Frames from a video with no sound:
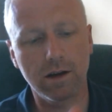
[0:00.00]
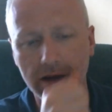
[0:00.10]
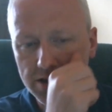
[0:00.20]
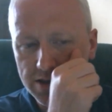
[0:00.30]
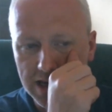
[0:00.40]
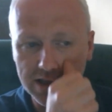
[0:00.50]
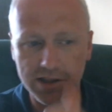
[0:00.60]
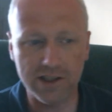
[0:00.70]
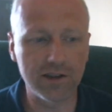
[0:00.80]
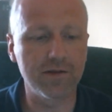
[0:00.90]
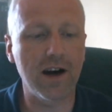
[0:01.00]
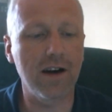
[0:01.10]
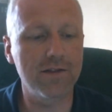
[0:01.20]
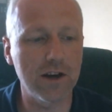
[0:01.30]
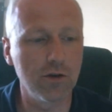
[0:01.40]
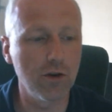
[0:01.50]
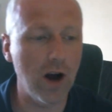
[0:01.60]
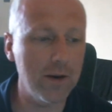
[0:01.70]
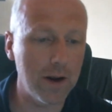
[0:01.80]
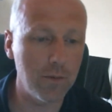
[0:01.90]
stainless steel 510 or
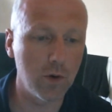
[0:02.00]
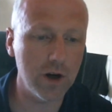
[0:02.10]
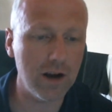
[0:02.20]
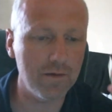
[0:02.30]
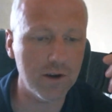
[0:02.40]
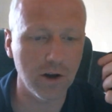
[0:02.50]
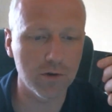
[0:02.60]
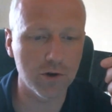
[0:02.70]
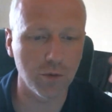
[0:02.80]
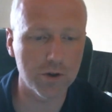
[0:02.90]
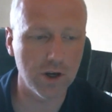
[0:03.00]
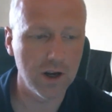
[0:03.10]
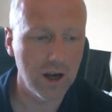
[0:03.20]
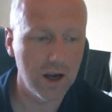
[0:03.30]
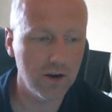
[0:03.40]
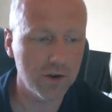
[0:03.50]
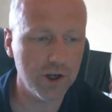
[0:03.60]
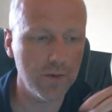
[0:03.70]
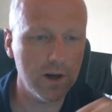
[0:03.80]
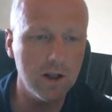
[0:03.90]
not. Anyway, we'll go down for close-ups, and I'll
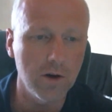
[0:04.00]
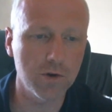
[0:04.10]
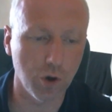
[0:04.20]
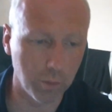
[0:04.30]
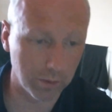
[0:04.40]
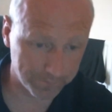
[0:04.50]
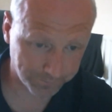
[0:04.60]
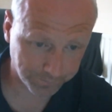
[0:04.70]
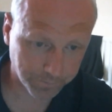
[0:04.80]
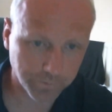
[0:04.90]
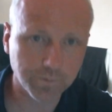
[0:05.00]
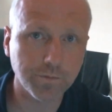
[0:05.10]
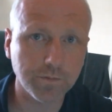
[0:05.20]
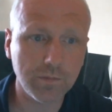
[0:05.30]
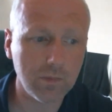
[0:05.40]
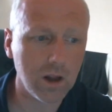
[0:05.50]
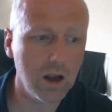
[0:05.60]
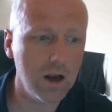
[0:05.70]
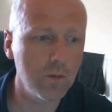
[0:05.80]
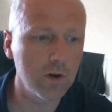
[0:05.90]
show you it close up,
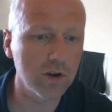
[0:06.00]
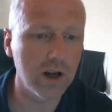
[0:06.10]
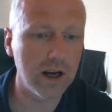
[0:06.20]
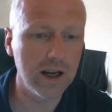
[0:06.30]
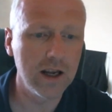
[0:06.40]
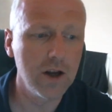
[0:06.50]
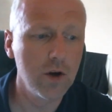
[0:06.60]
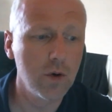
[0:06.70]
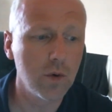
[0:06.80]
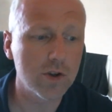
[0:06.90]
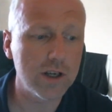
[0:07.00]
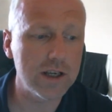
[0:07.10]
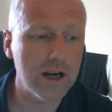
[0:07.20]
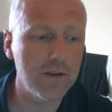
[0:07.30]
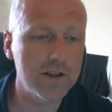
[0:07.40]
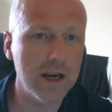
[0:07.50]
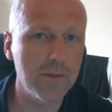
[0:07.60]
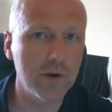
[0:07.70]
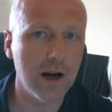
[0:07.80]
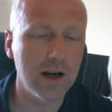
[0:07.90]
and we'll see you down at the
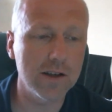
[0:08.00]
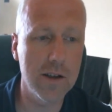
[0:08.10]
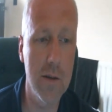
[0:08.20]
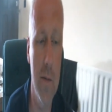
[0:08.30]
table, guys.